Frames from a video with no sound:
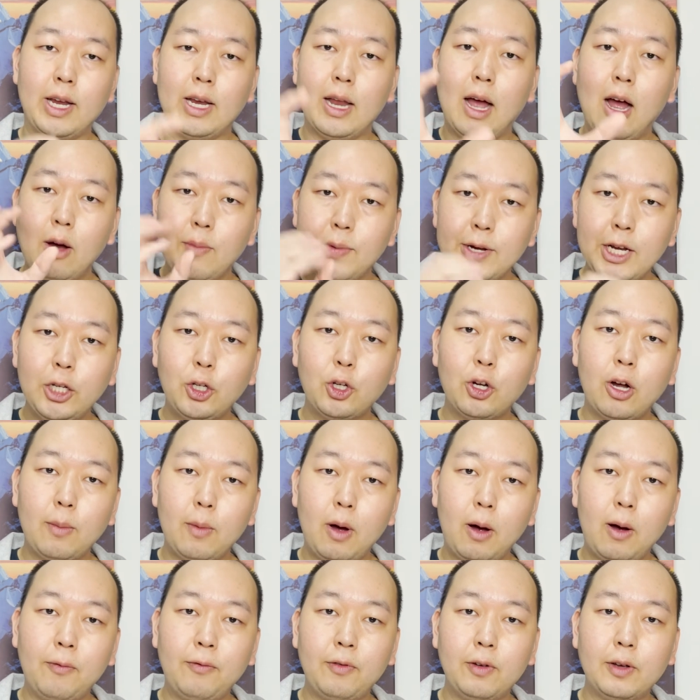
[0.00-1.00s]
How many job
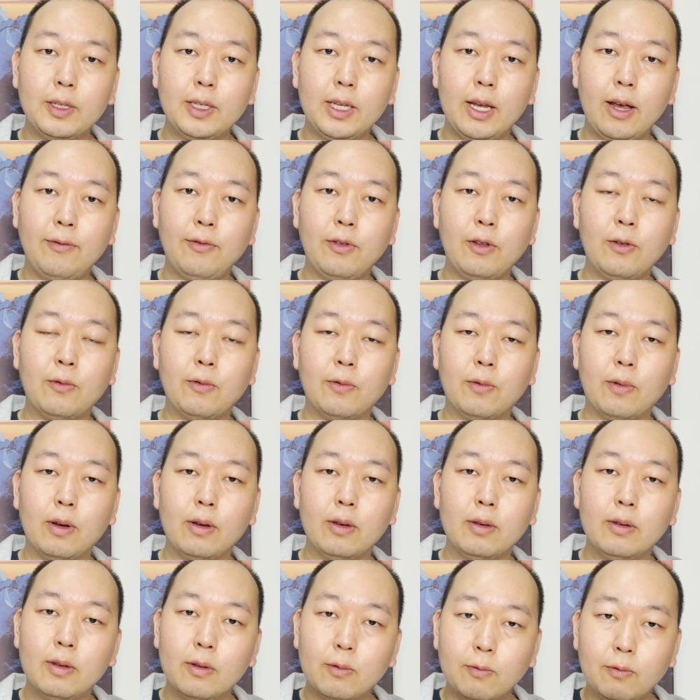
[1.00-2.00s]
offers have you
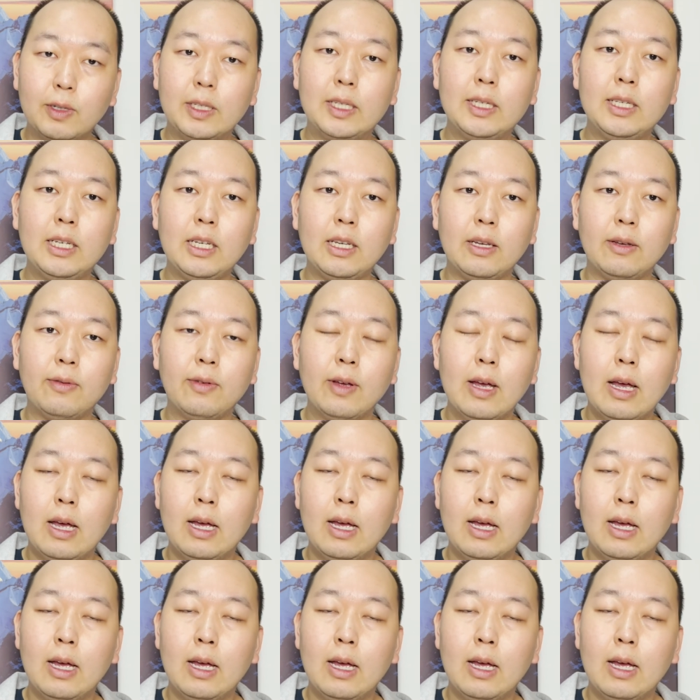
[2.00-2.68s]
received?